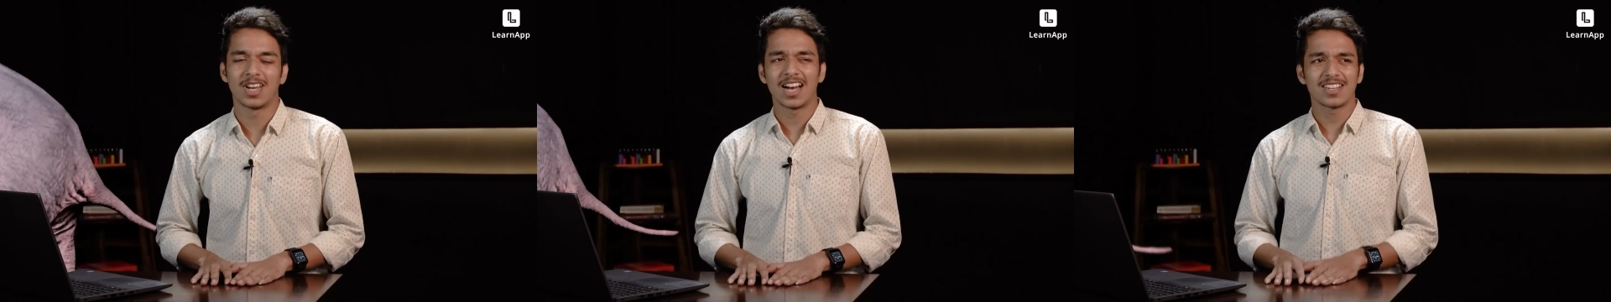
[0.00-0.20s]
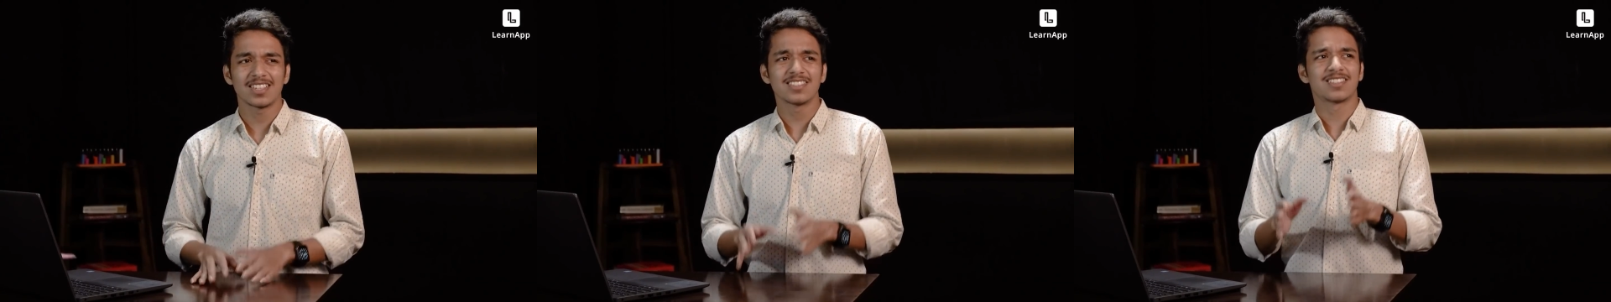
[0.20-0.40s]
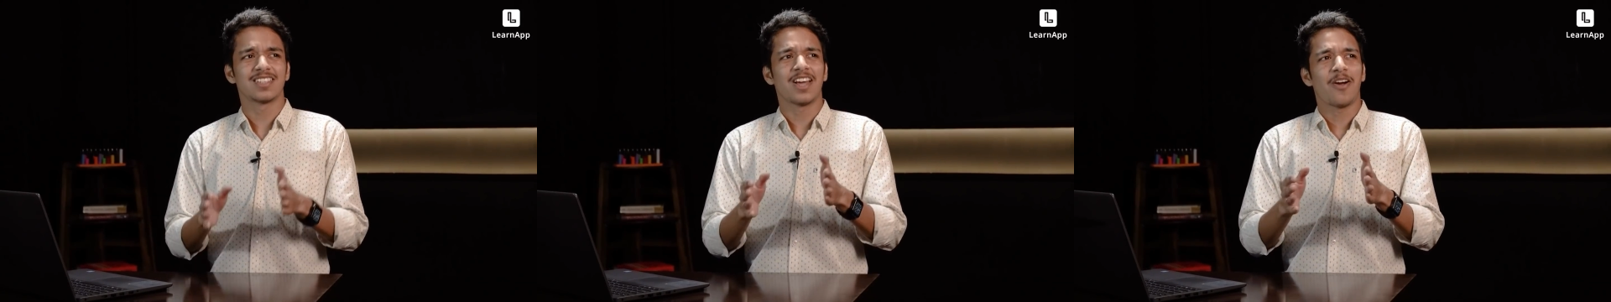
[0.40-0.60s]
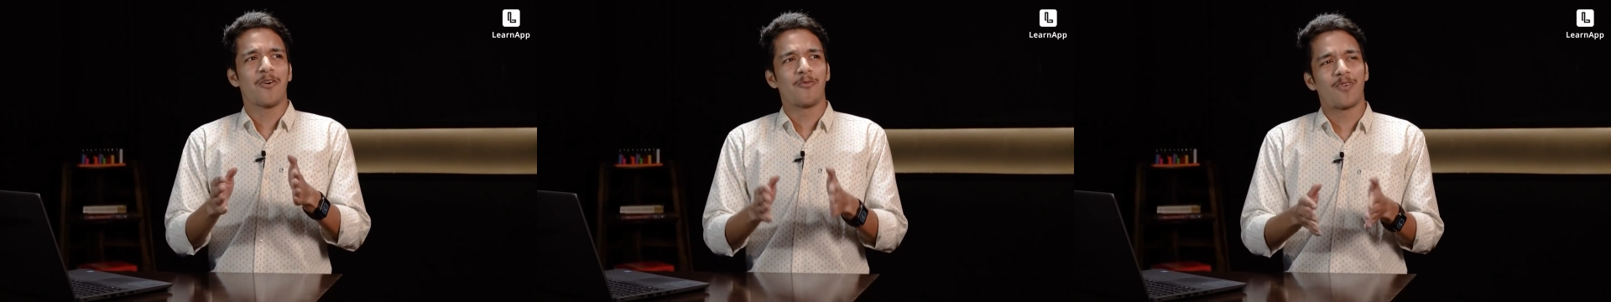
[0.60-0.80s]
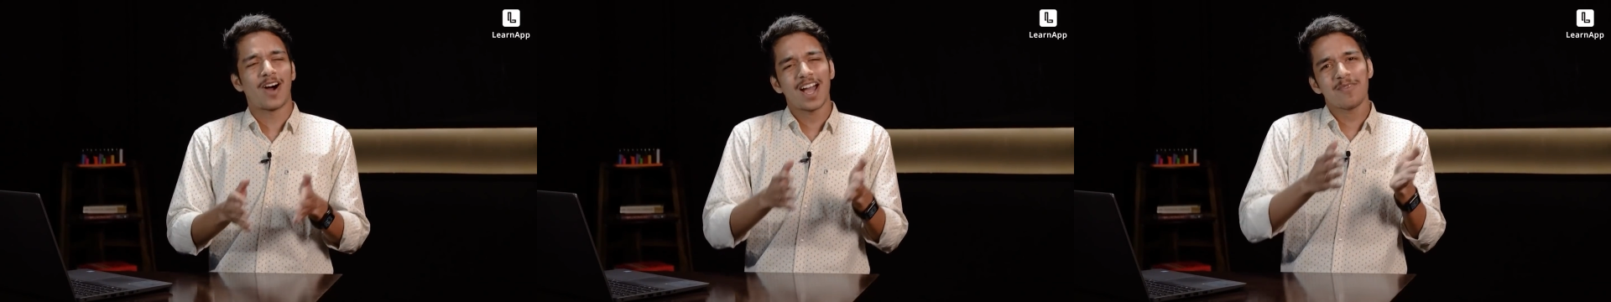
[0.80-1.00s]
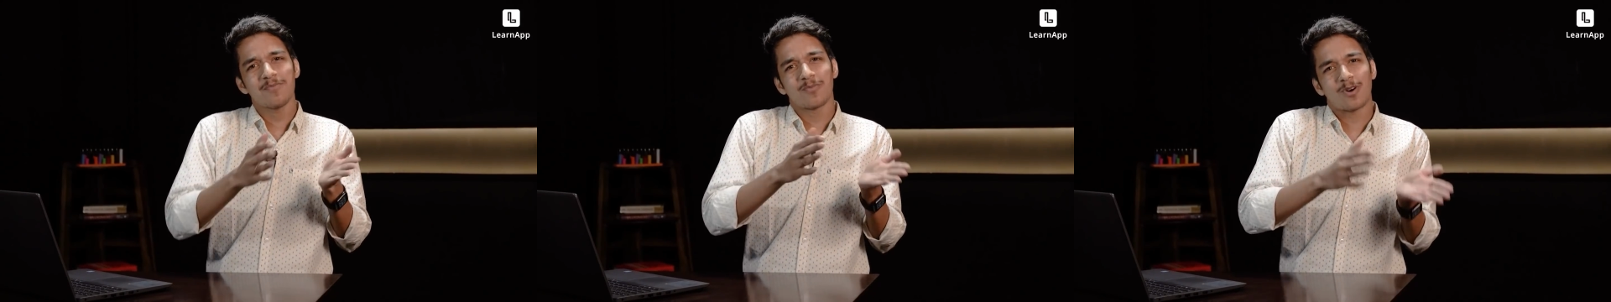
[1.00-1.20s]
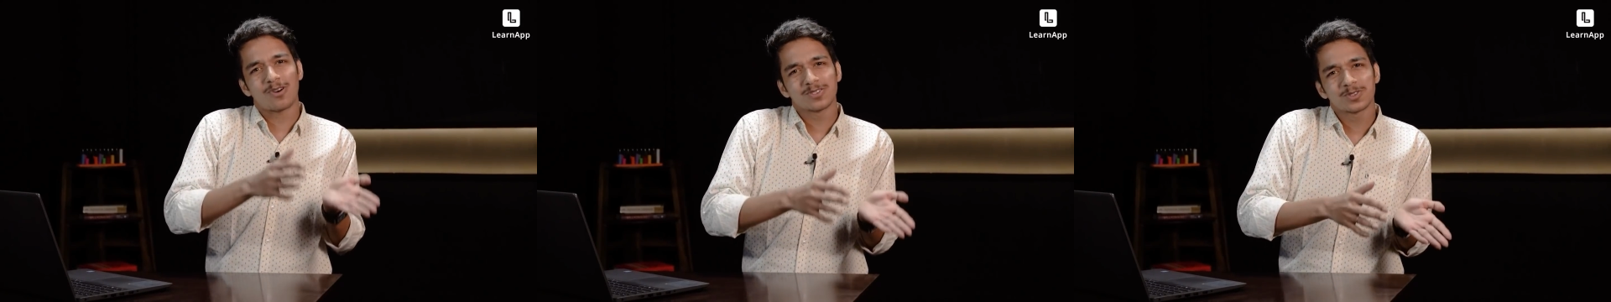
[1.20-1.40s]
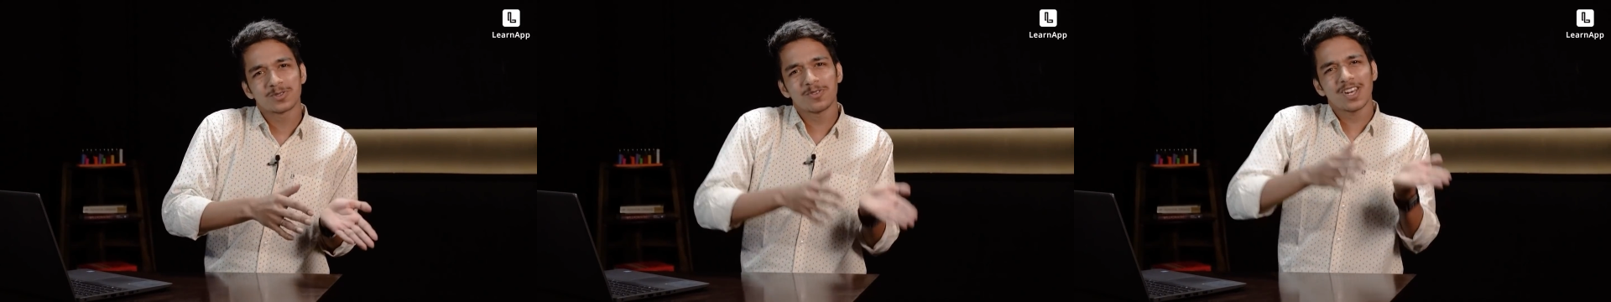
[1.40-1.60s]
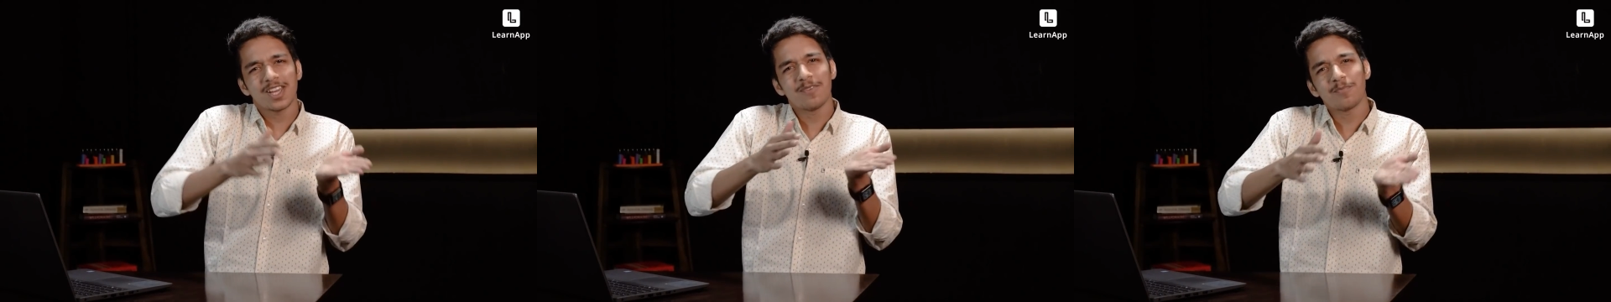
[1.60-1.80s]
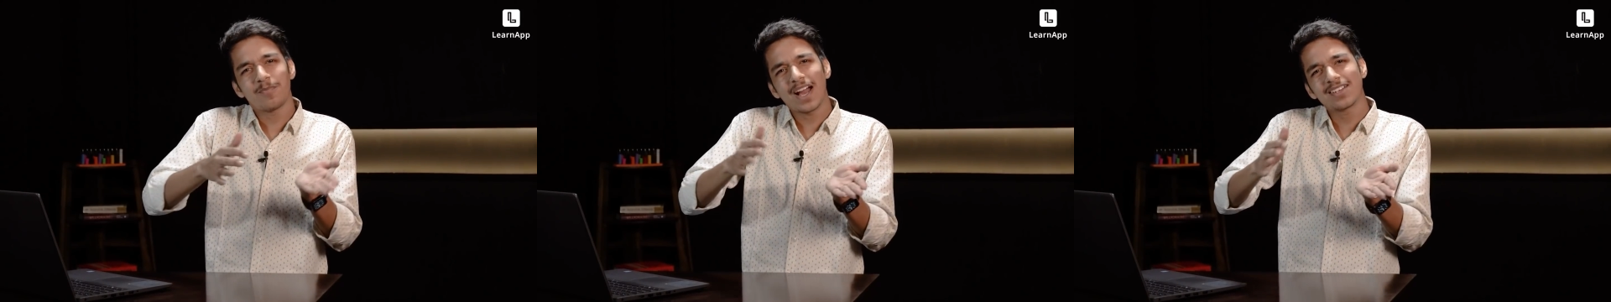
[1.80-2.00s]
That is why monsoon
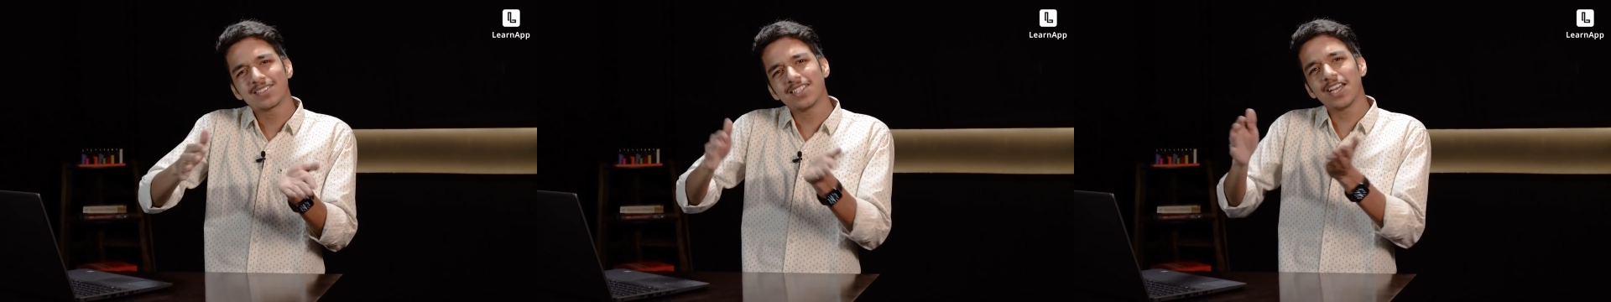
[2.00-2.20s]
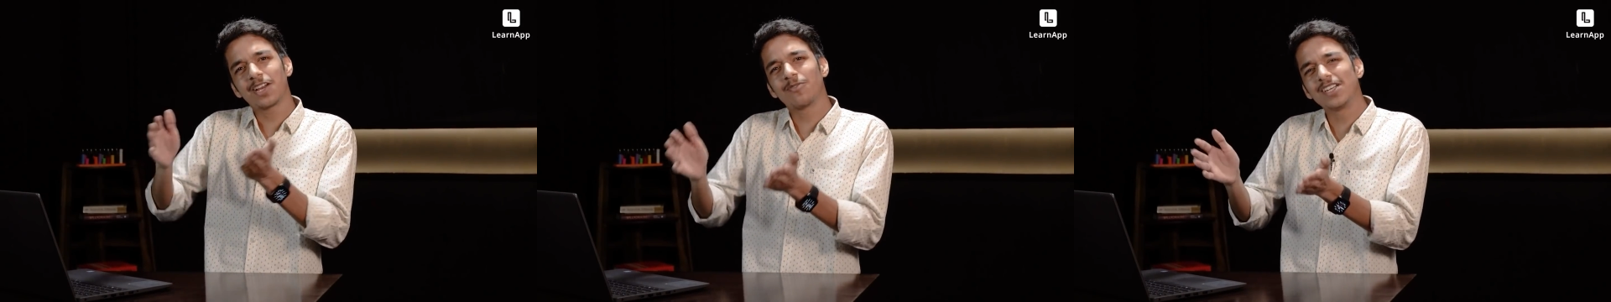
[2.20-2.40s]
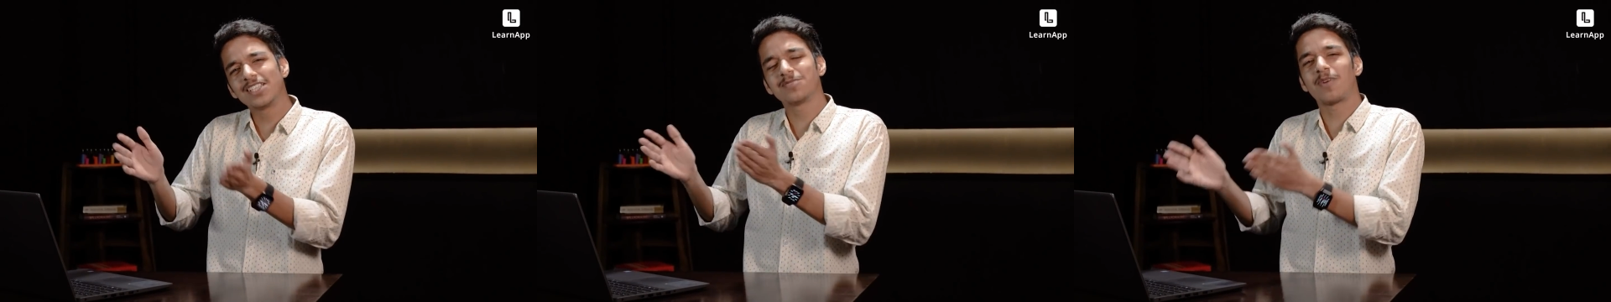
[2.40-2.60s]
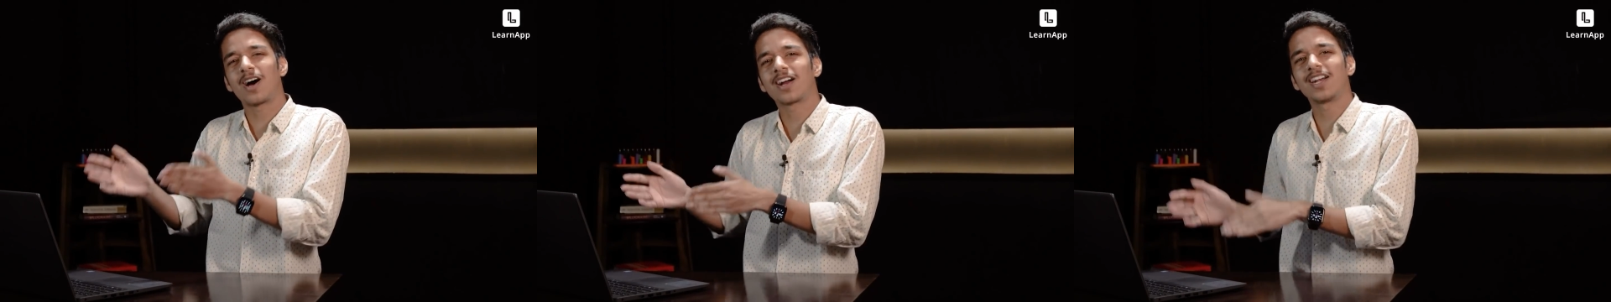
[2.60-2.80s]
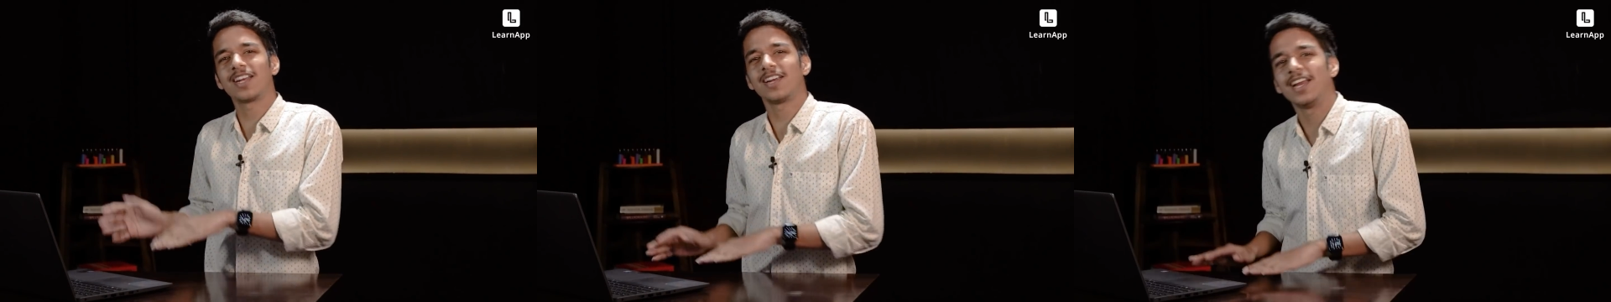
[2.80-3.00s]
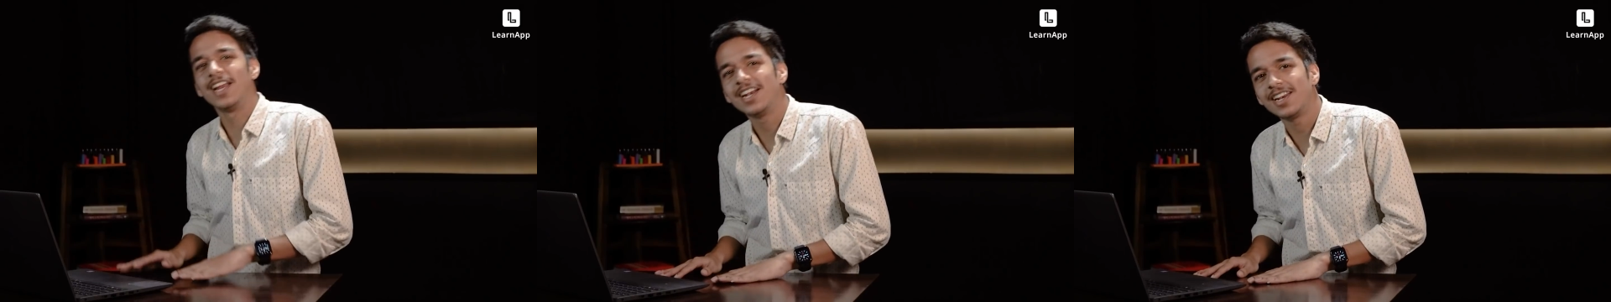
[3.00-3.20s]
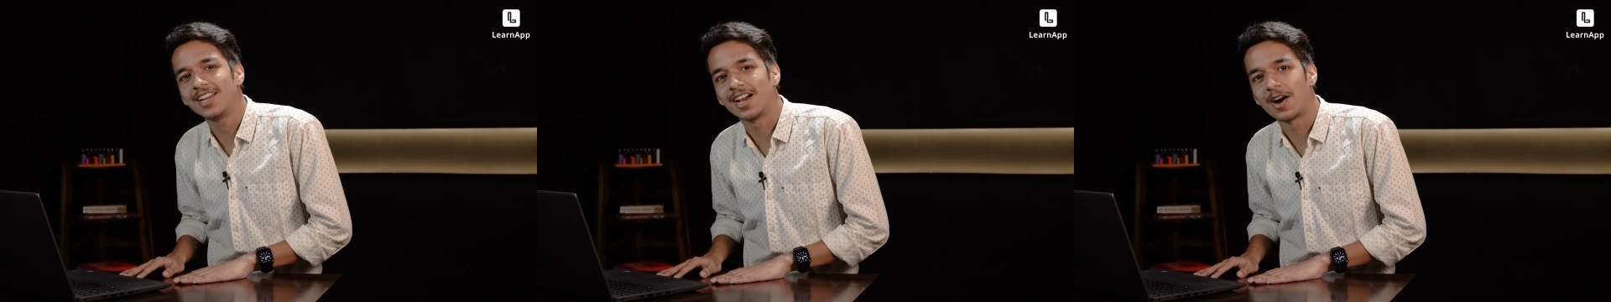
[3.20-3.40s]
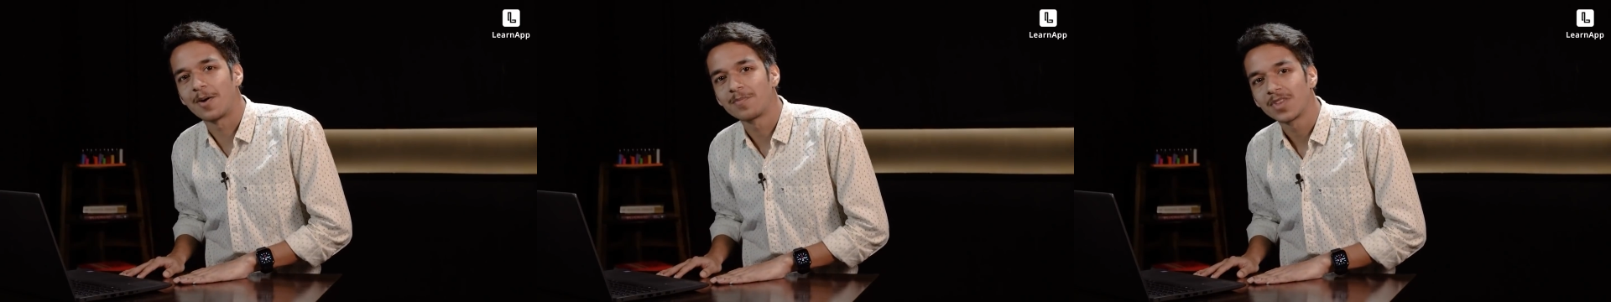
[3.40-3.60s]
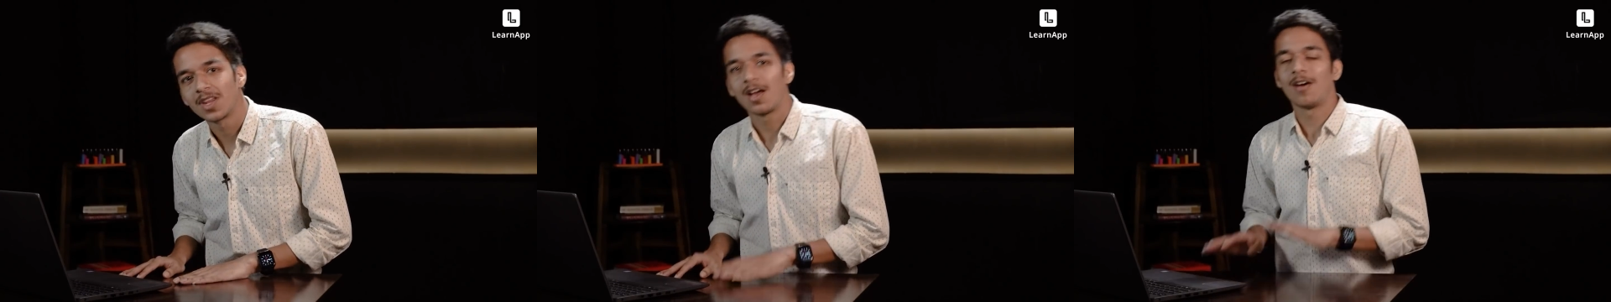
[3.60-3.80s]
impacts the equities market in India.